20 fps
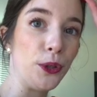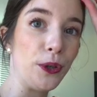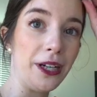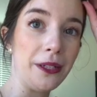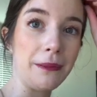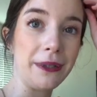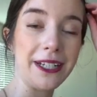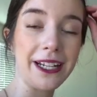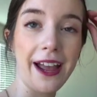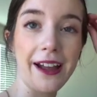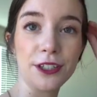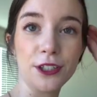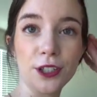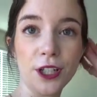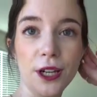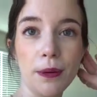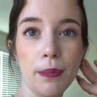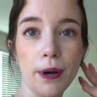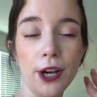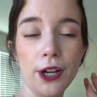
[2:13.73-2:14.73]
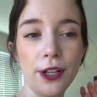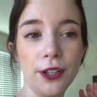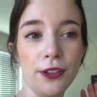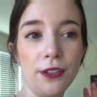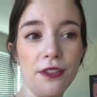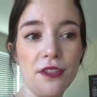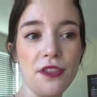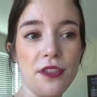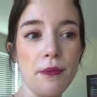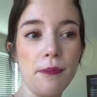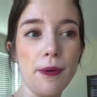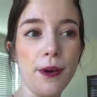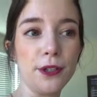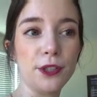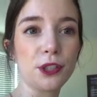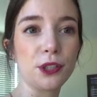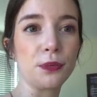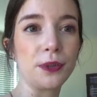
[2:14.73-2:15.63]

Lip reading: I've been catching up on the most